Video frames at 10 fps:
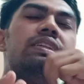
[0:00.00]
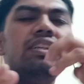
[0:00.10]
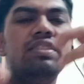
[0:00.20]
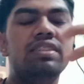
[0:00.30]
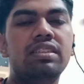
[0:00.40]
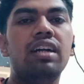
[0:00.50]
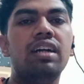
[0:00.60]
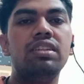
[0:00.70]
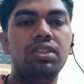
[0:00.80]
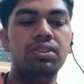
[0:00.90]
And there is a
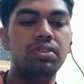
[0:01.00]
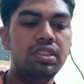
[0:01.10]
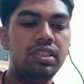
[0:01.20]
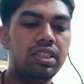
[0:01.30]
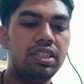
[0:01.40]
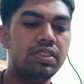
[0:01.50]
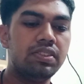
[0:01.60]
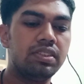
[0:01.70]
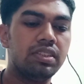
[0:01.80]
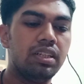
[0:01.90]
third theory, that
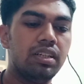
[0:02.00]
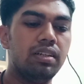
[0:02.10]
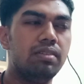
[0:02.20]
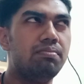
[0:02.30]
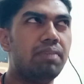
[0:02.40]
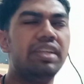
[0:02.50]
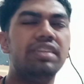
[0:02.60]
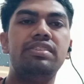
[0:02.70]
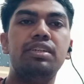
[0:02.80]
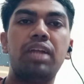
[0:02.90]
is
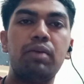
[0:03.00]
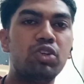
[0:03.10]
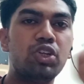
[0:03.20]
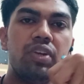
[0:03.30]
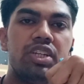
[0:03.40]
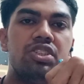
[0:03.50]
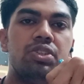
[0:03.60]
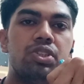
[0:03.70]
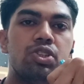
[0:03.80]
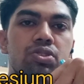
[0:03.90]
magnesium ribonucleate
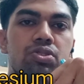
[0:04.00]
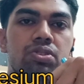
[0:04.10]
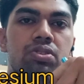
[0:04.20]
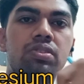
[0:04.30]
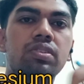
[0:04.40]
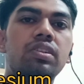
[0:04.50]
theory also.